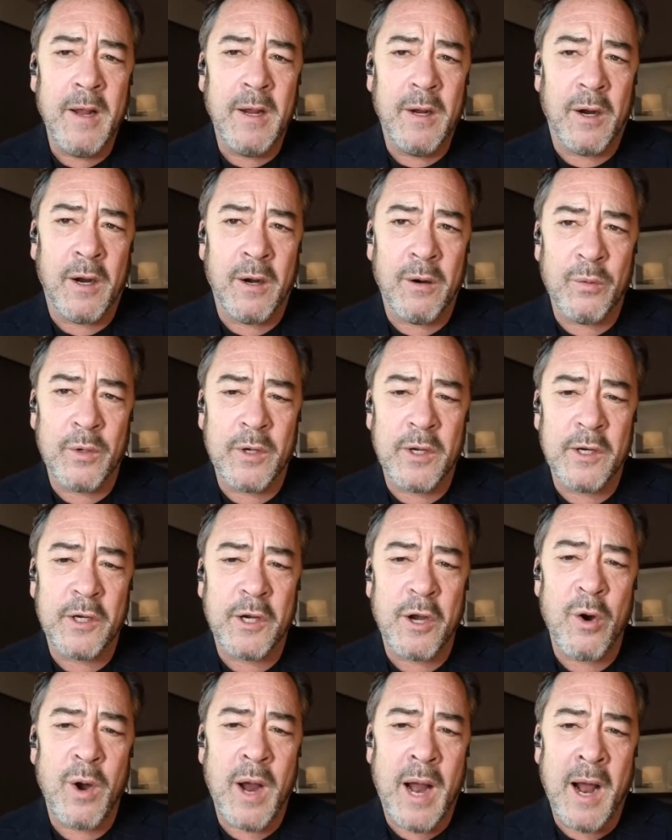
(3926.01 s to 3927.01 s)
We're going to
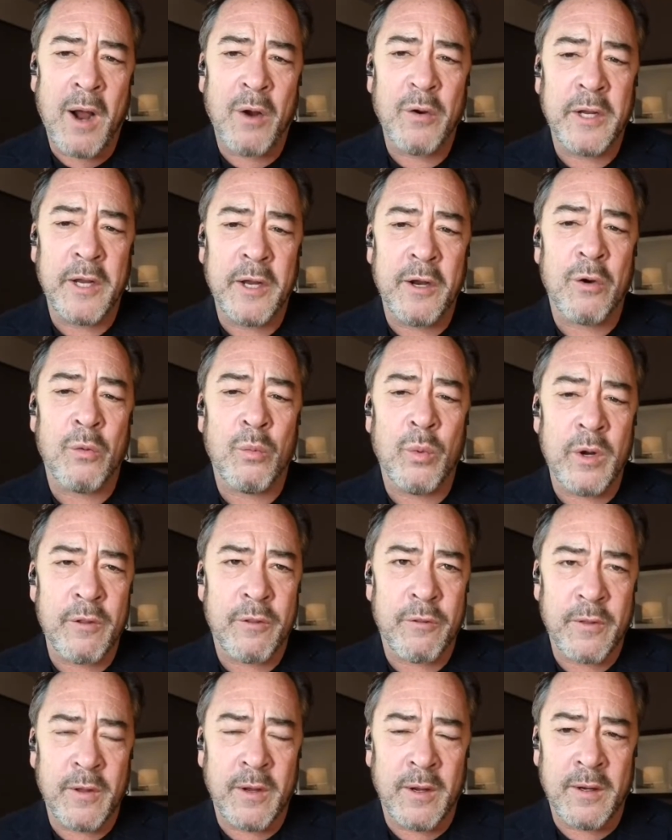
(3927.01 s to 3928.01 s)
go out here
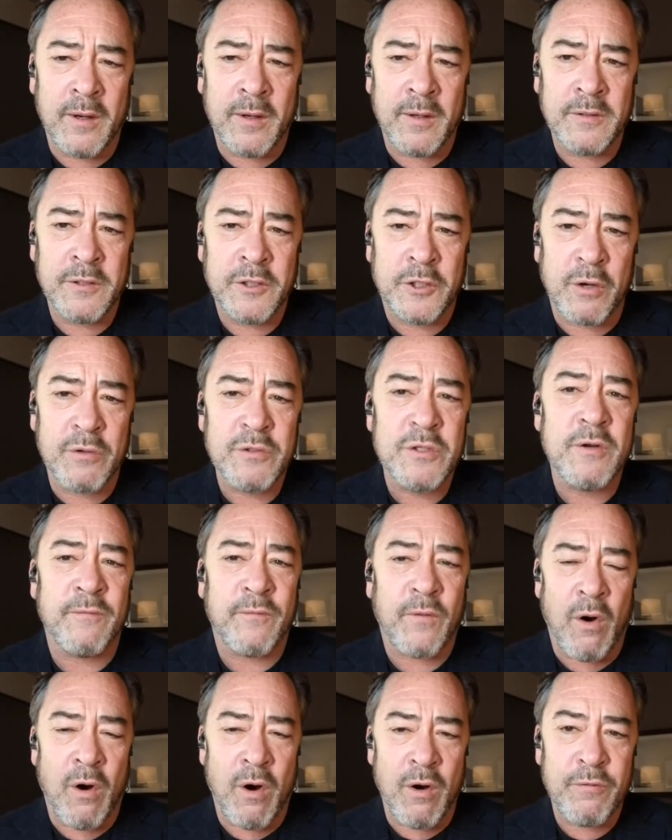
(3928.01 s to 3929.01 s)
with Joseph
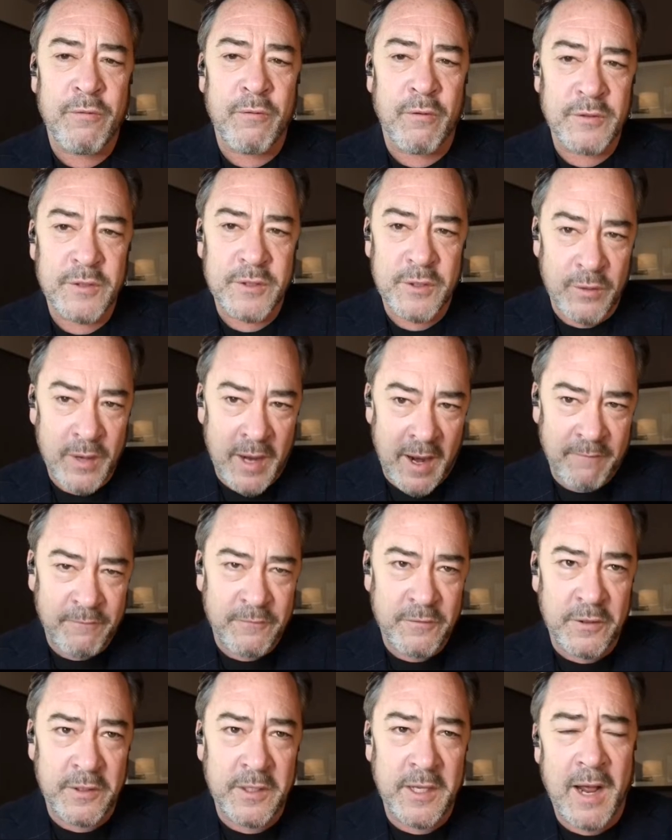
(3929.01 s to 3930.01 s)
Arthur. So
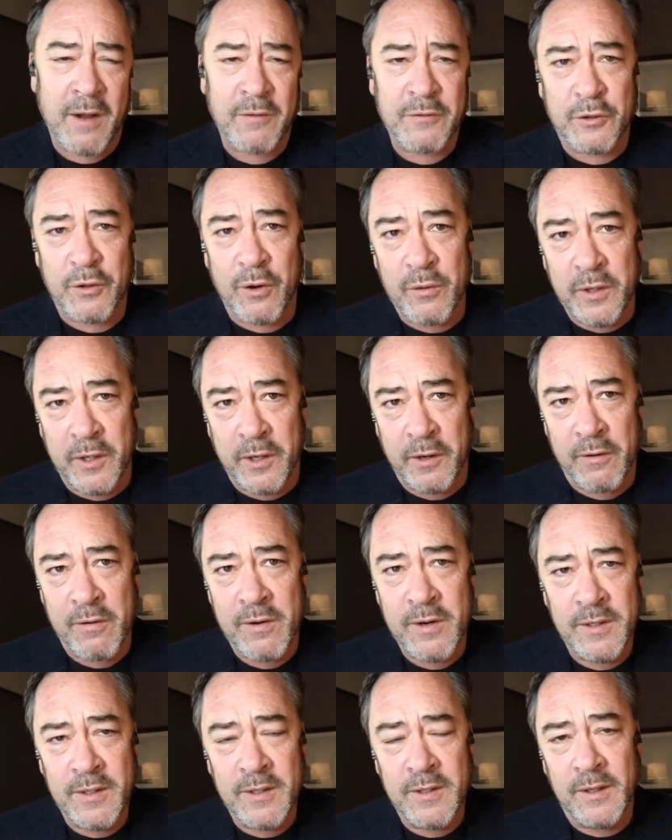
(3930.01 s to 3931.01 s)
after the outro here,
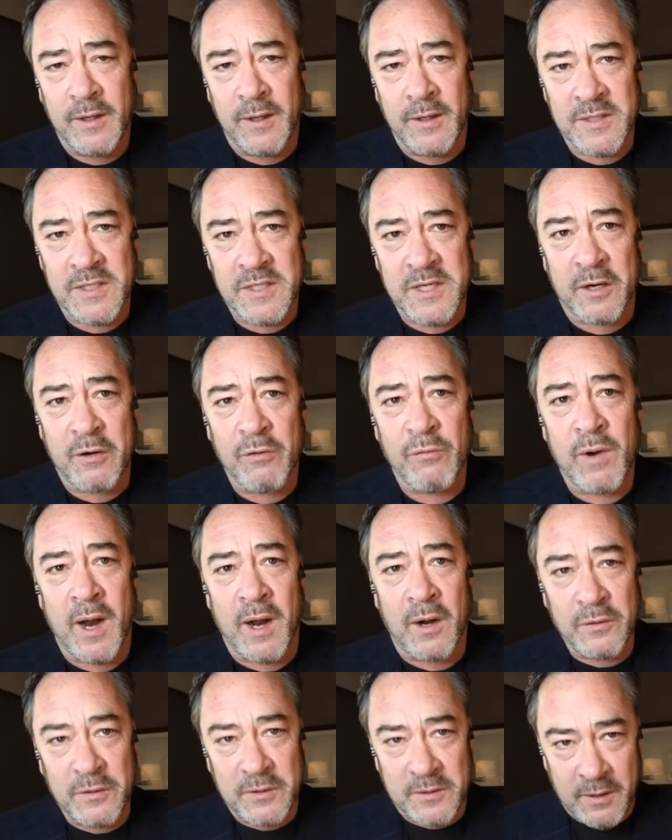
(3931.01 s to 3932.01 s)
stick
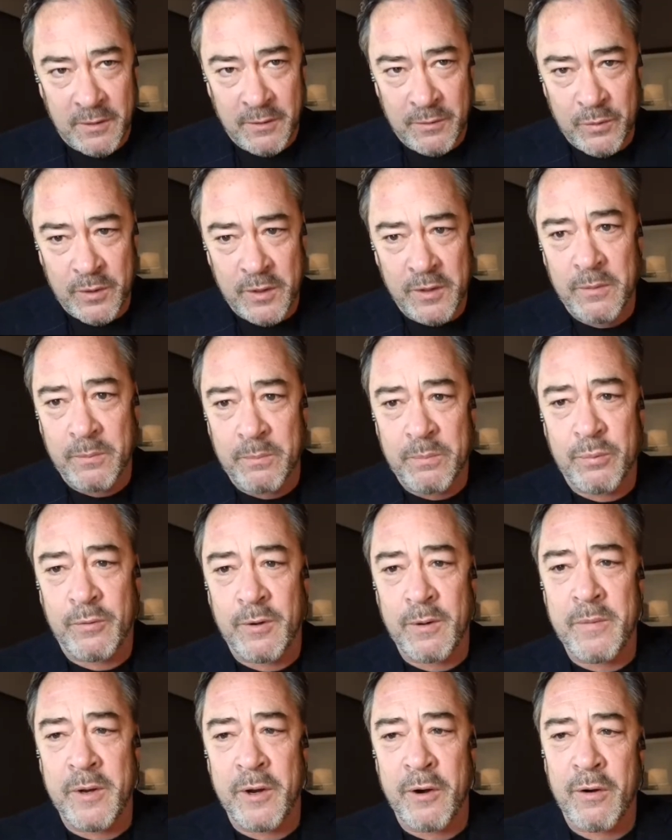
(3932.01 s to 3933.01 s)
around. We're going to
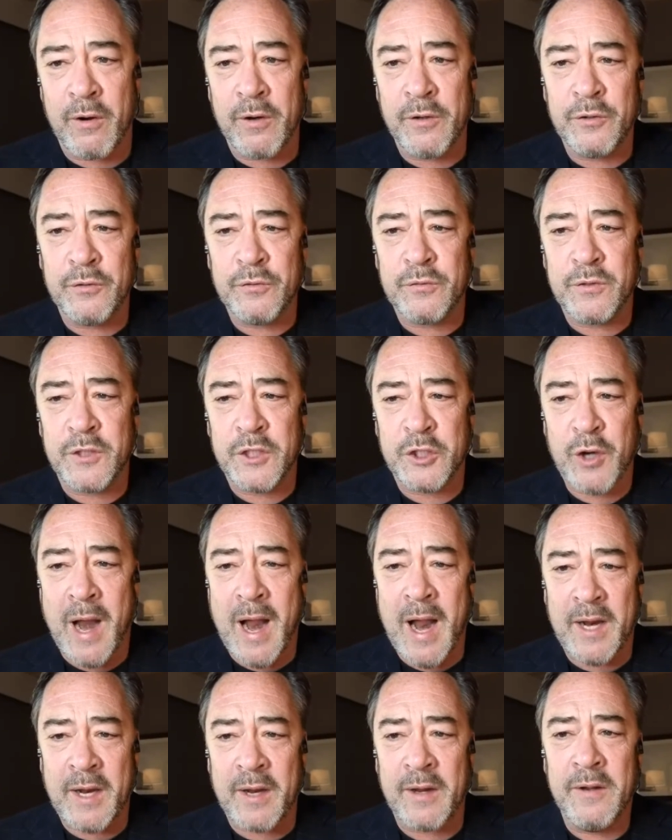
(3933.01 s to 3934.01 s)
premiere a new
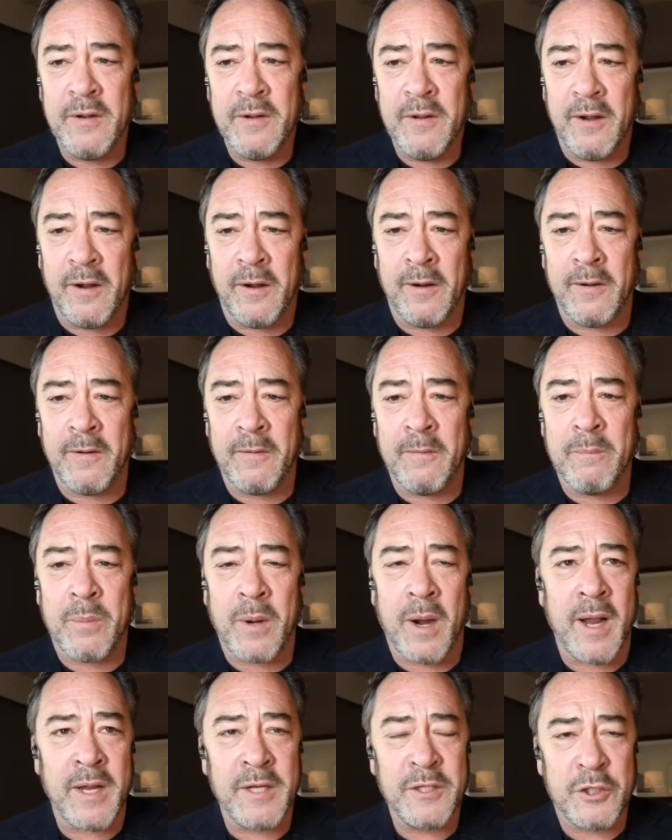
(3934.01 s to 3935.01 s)
track
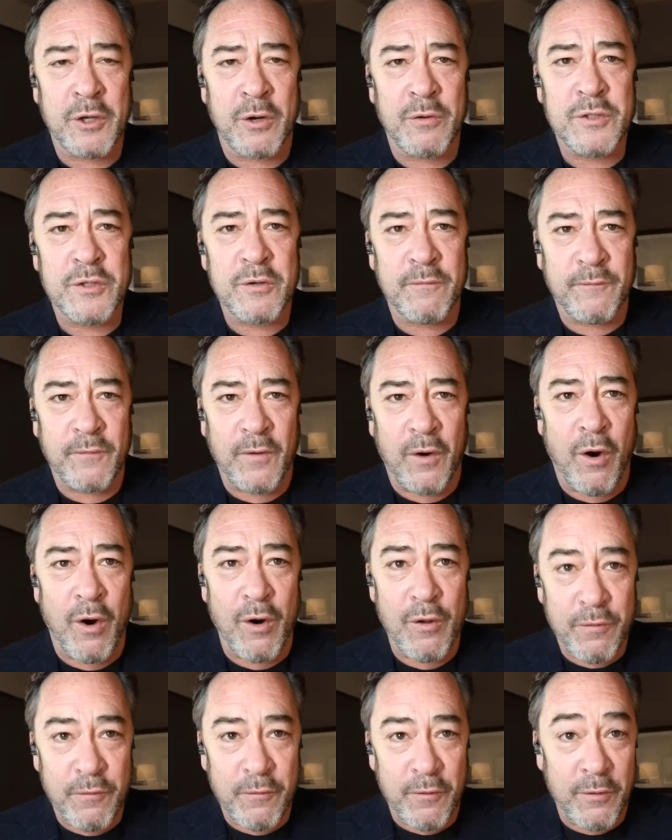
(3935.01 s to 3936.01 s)
by Joseph
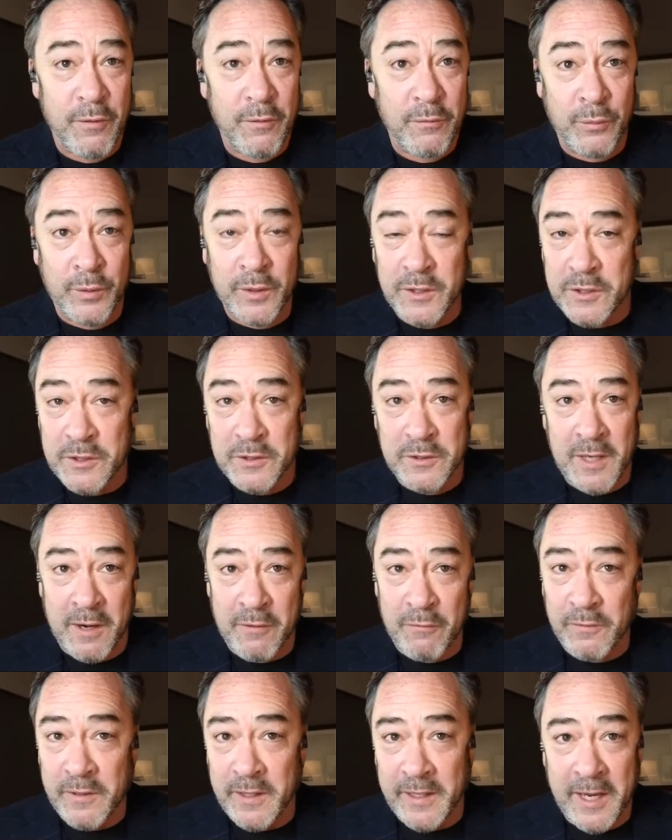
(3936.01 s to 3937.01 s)
Arthur, which I
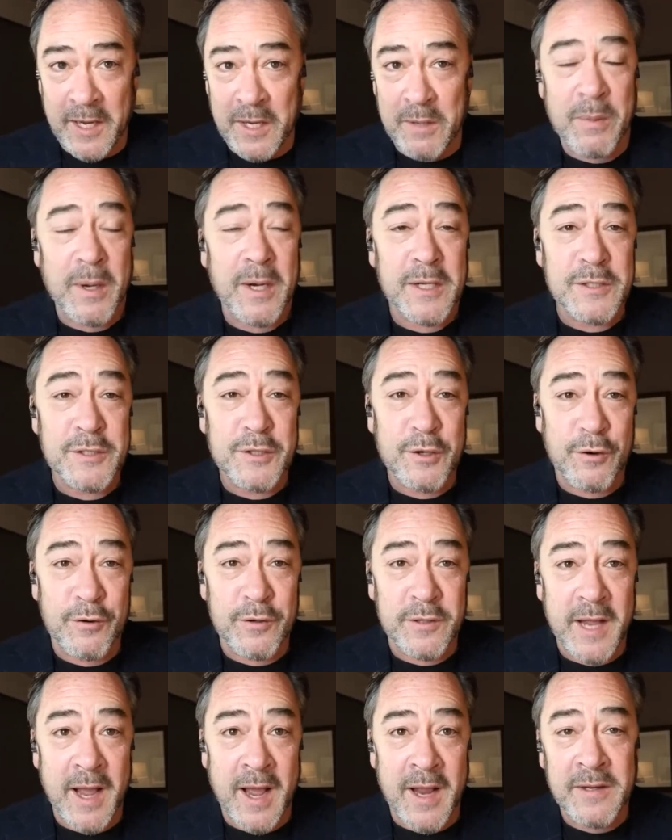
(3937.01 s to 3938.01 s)
don't think anybody's
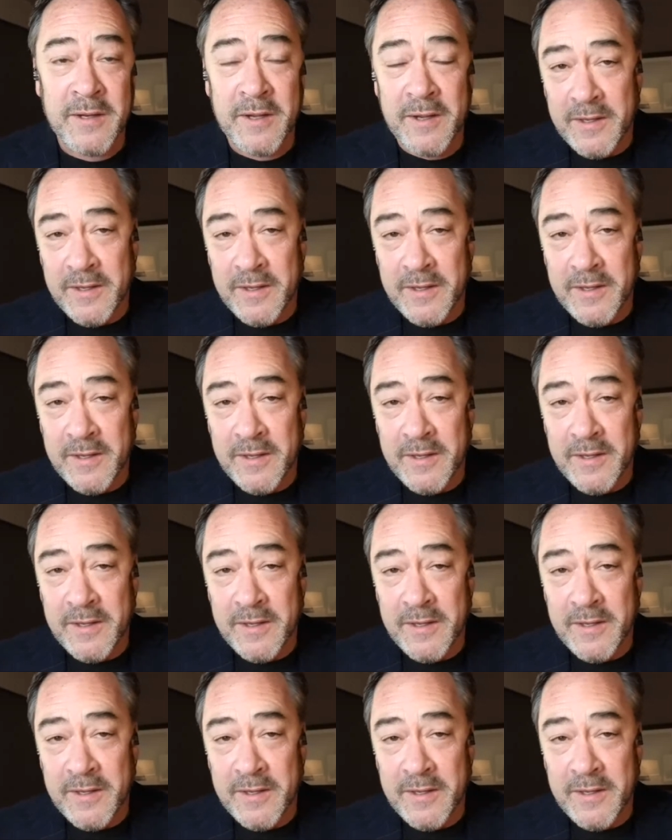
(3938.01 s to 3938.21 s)
heard yet.